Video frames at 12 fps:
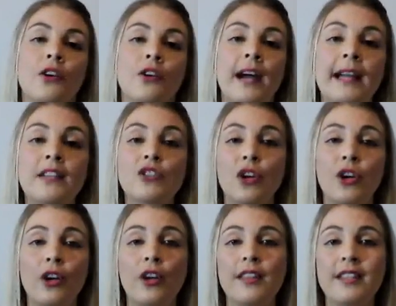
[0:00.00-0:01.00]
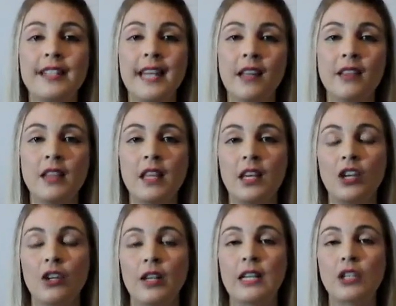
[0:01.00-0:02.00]
Right, so the second thing that
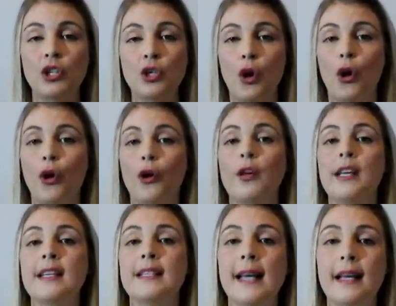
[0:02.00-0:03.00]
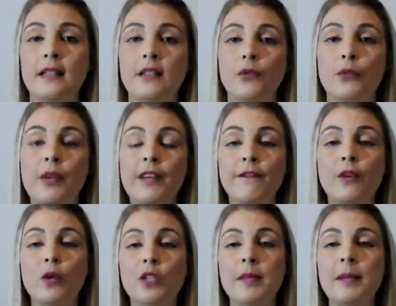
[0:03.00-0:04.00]
you need to know is that
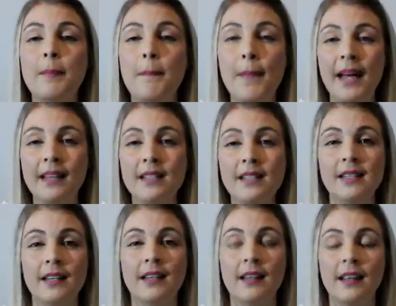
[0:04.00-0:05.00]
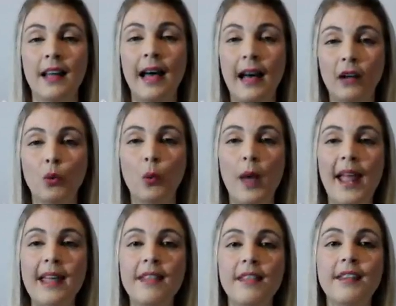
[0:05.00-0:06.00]
reinforcement must
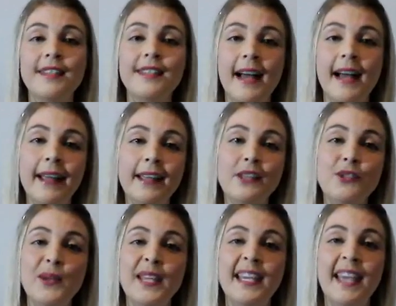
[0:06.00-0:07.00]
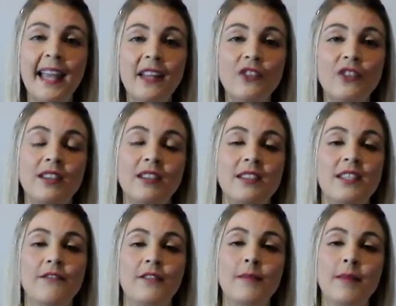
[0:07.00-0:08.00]
outweigh the desire to engage in a
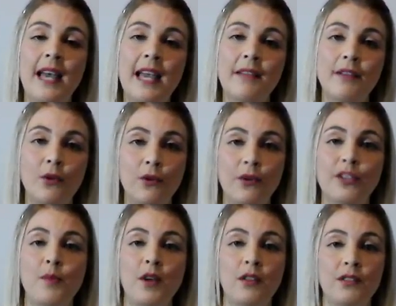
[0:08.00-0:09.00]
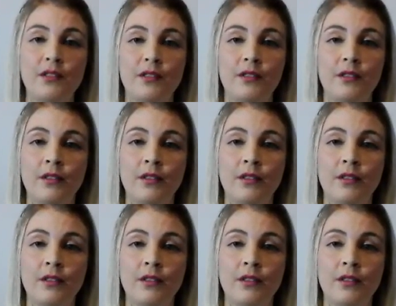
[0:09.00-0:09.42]
different behavior or response.